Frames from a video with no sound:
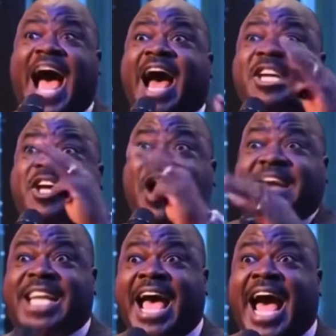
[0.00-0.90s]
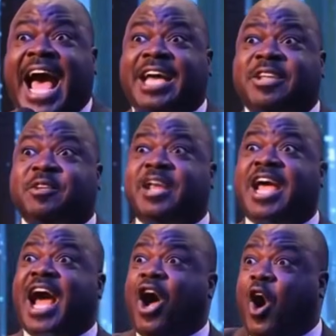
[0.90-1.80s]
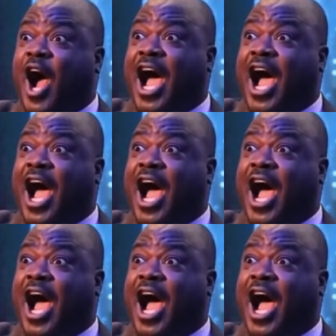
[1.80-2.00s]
me, that person gave me this information,